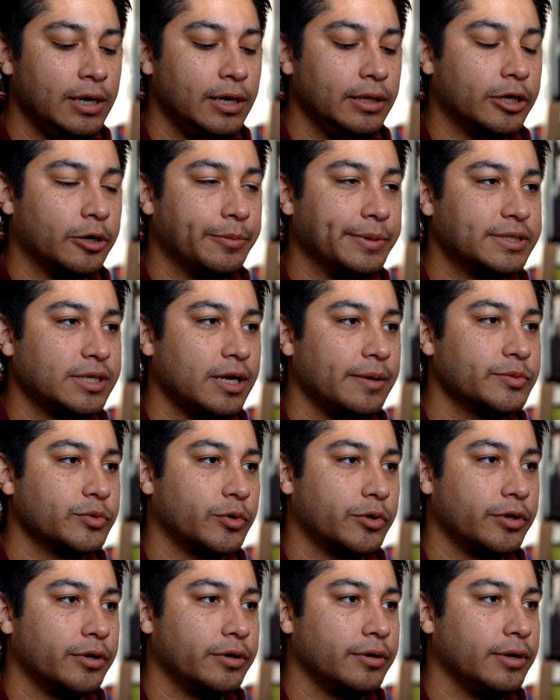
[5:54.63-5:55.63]
There'll be times
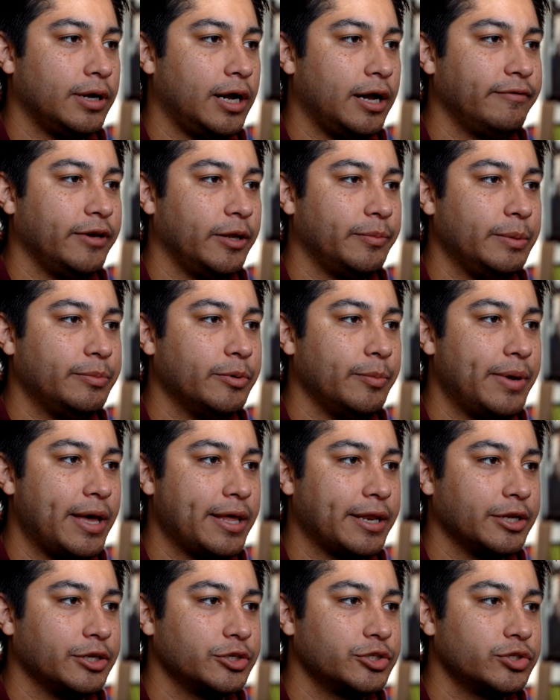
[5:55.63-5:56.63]
where I've had people
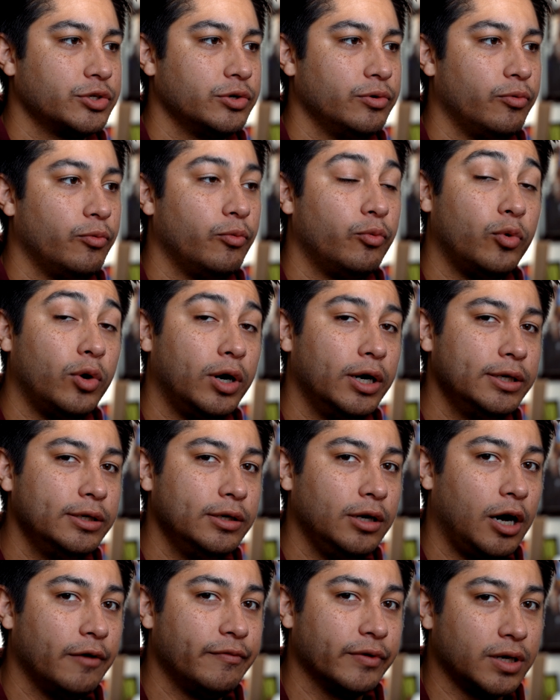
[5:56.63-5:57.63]
banish
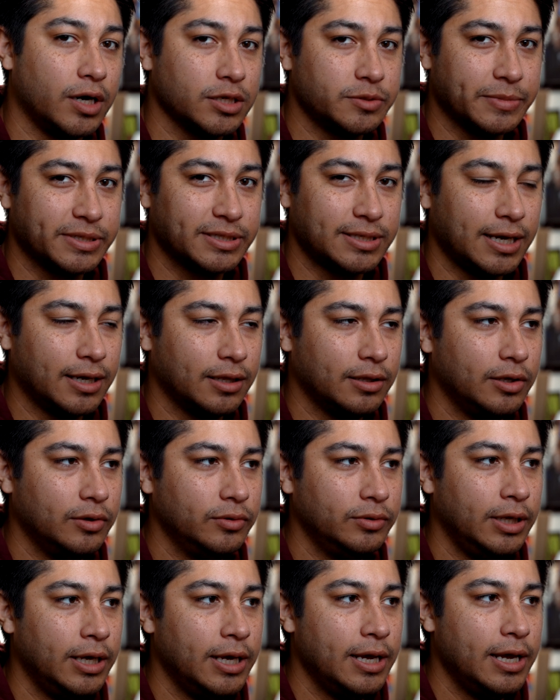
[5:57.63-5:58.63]
1 off a Cosmic
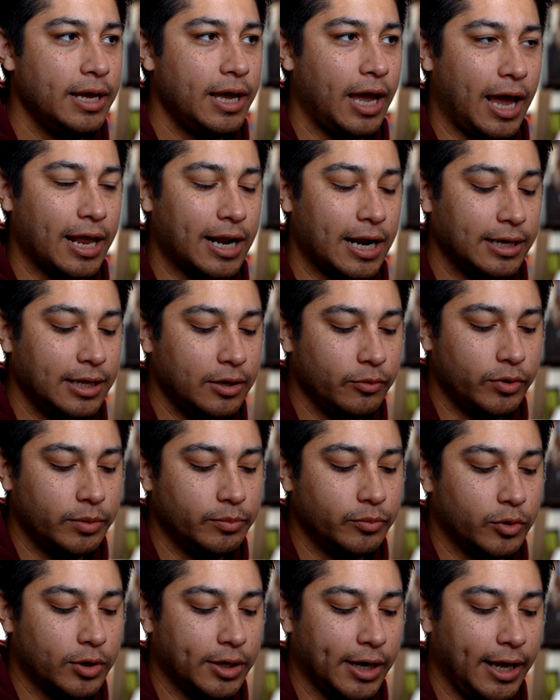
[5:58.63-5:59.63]
Cyclone, and I needed 1
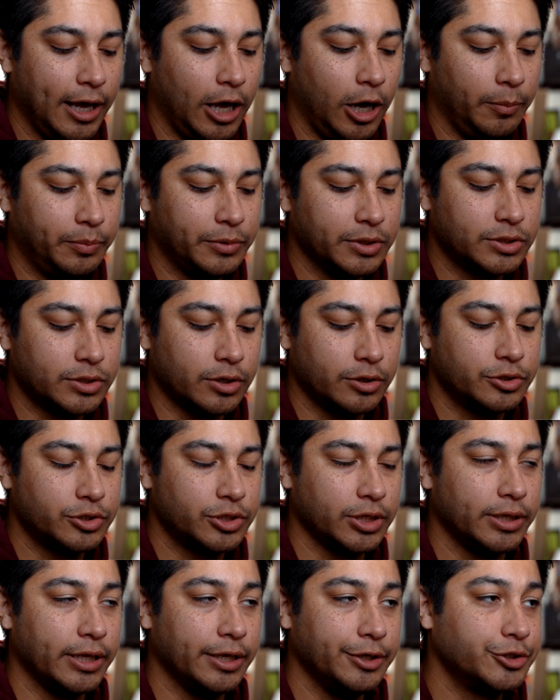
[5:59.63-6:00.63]
more to help the
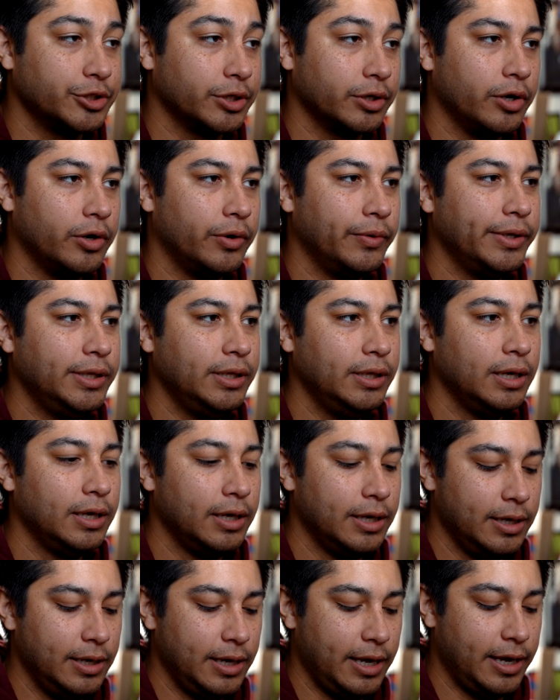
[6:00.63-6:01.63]
search and engine going,
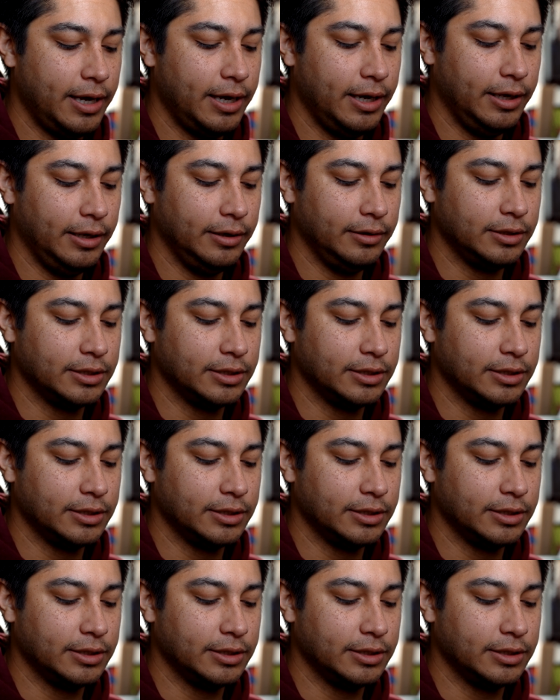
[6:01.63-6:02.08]
and